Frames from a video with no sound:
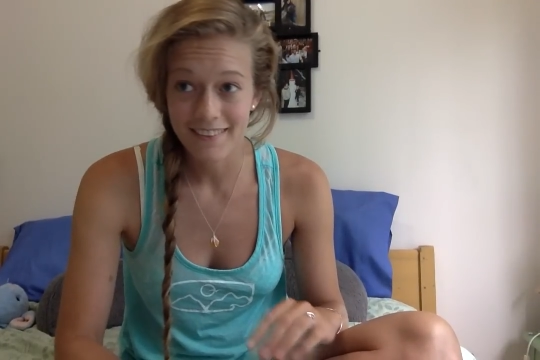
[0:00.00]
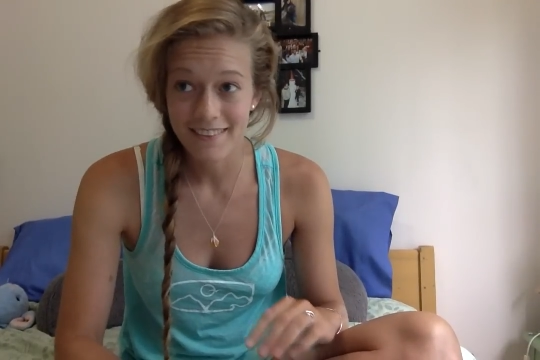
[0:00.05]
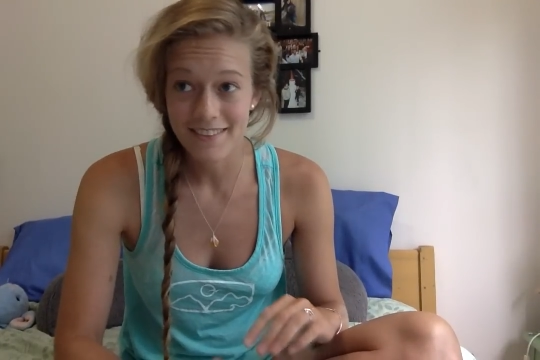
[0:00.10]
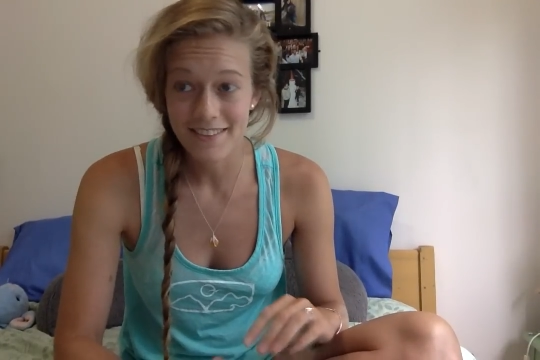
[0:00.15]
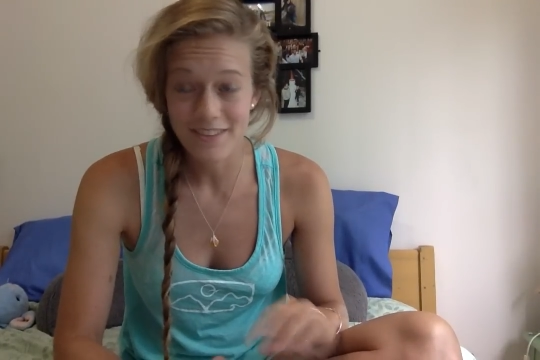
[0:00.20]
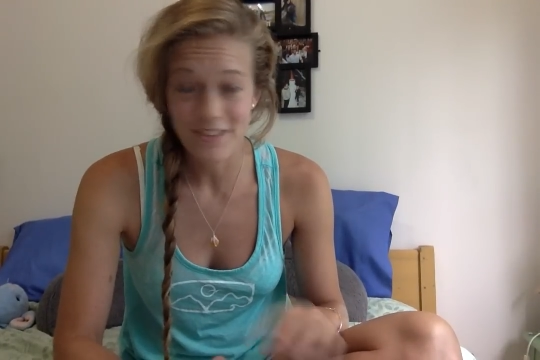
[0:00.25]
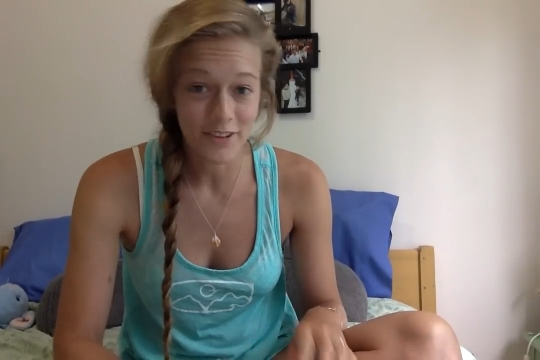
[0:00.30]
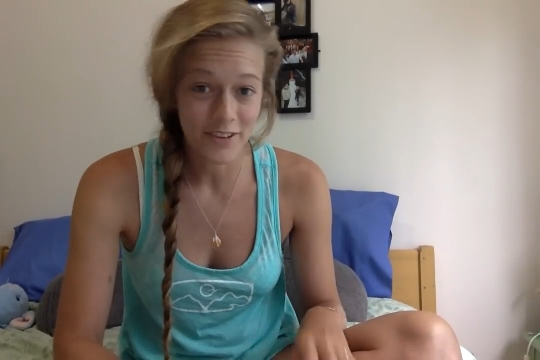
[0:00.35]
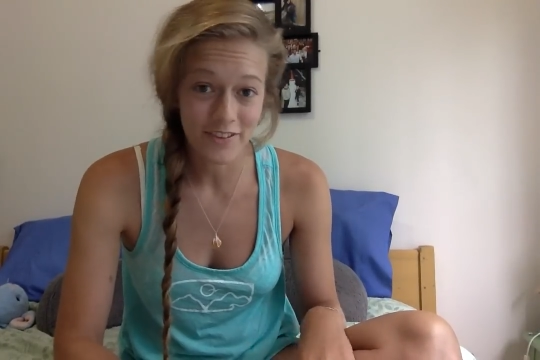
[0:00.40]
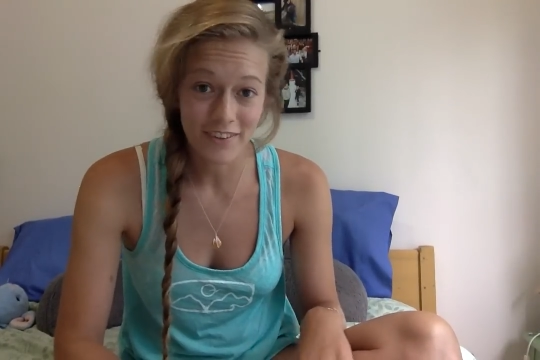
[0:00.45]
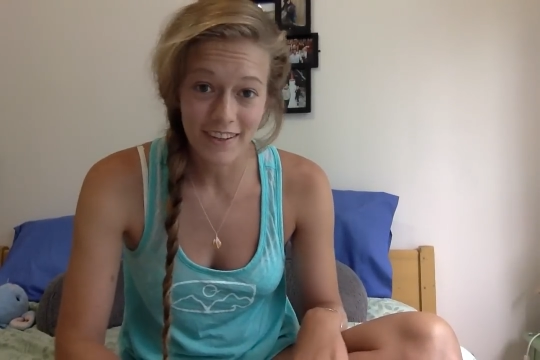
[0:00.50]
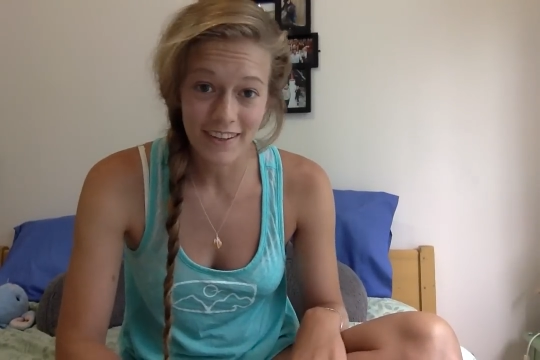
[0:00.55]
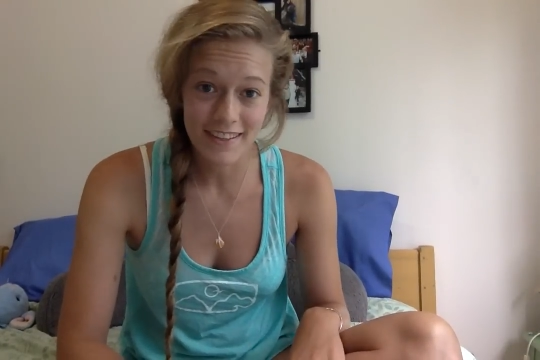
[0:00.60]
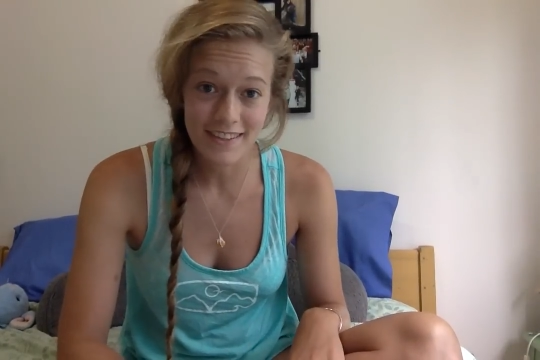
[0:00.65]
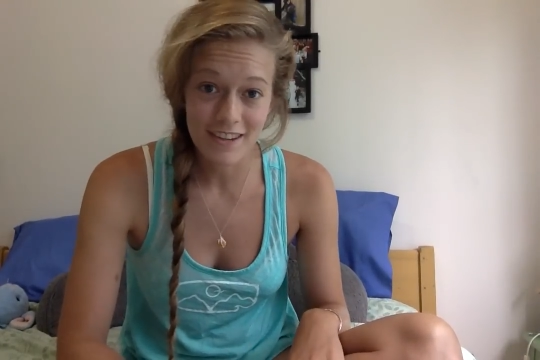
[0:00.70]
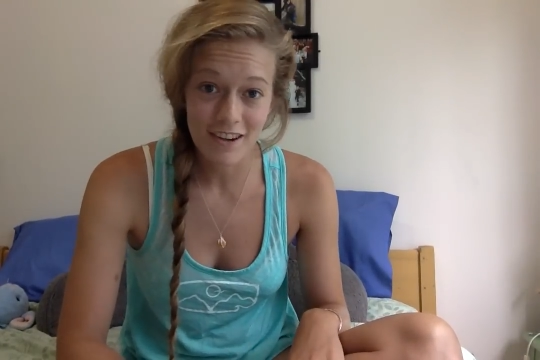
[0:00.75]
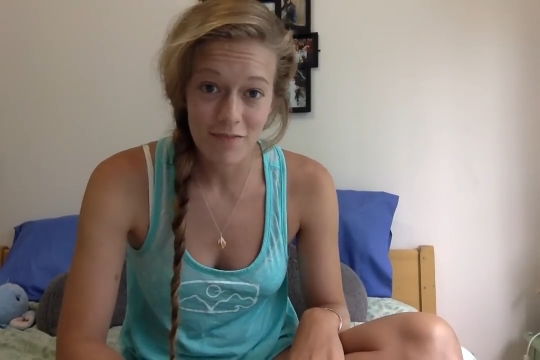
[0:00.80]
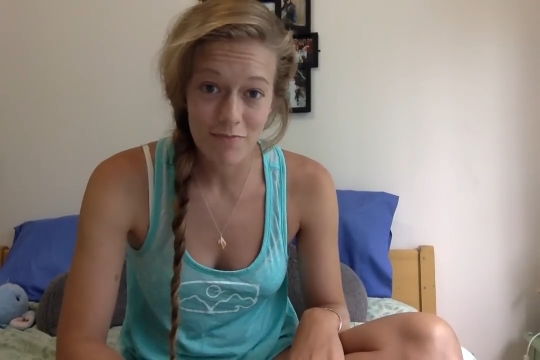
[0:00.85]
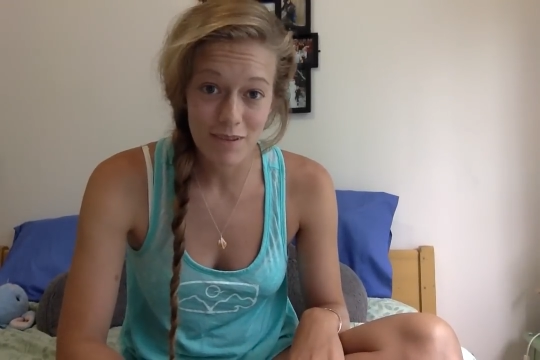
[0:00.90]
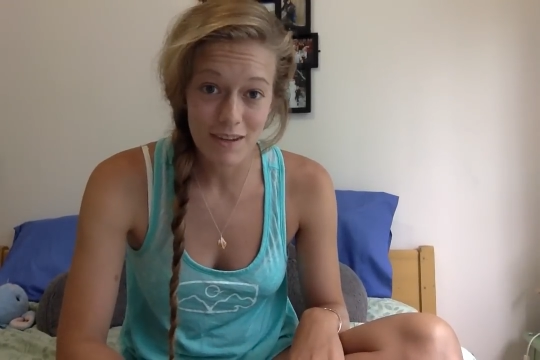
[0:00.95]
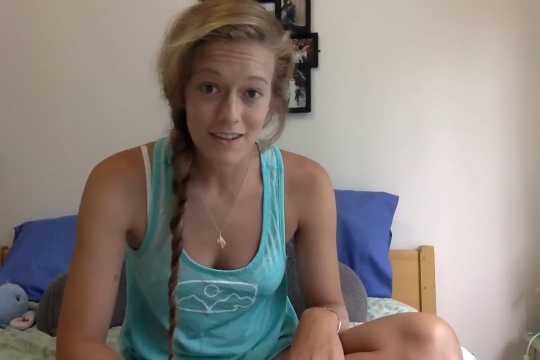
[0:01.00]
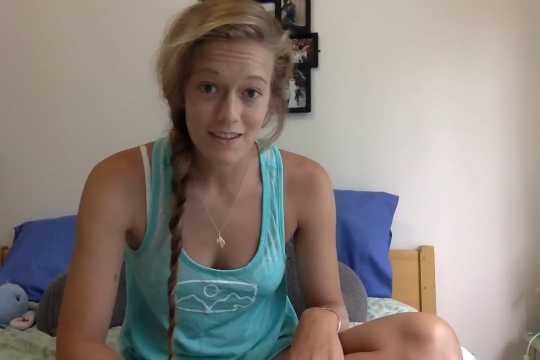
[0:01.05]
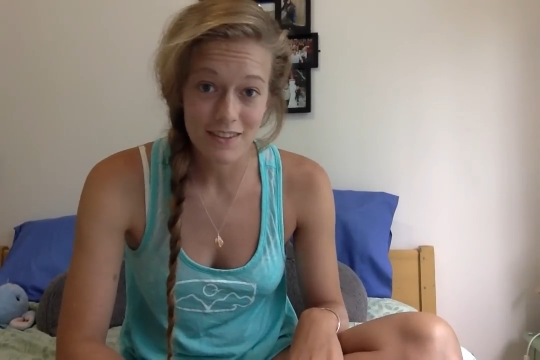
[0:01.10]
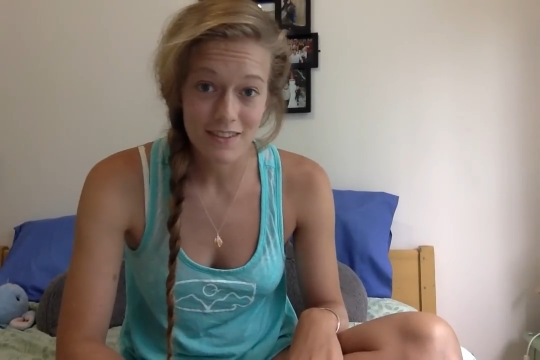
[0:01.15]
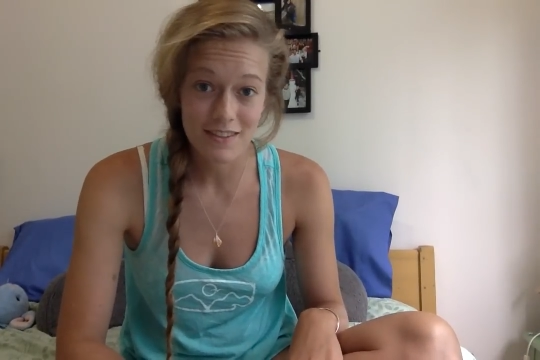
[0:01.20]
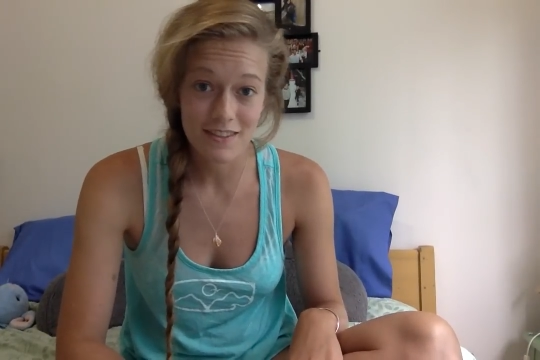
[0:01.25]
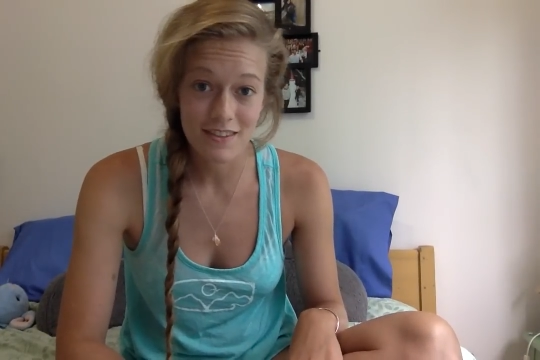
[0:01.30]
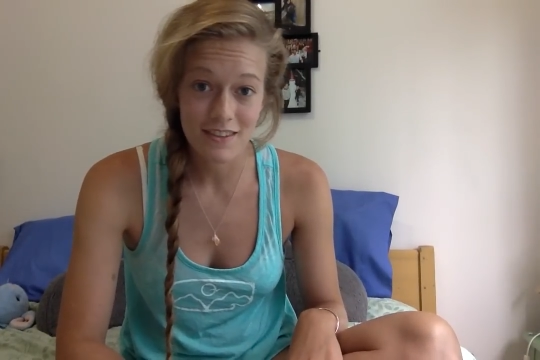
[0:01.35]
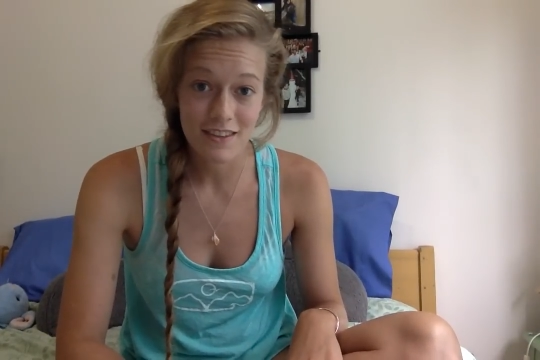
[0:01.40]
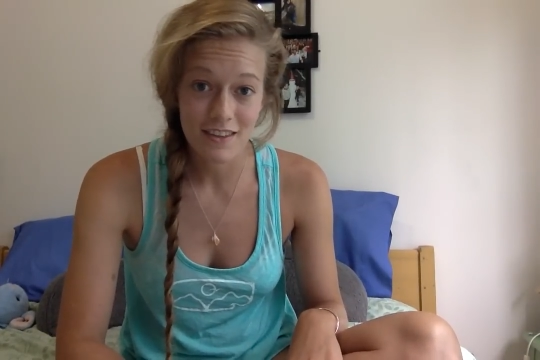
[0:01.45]
surfing and stuff
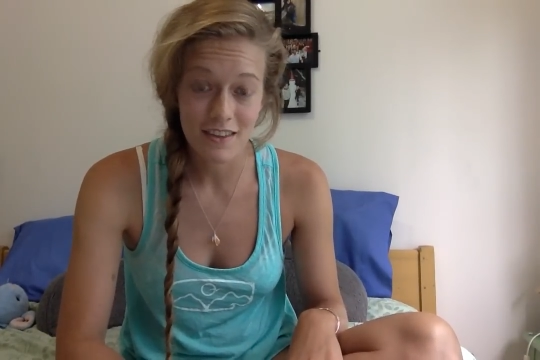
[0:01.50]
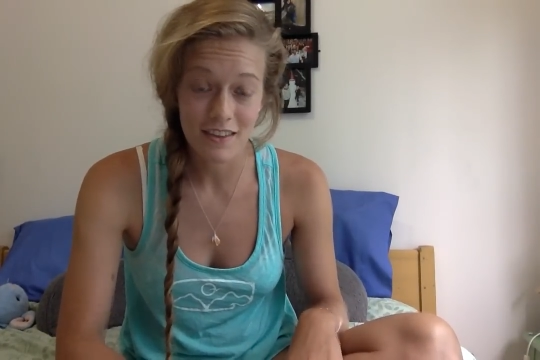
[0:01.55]
because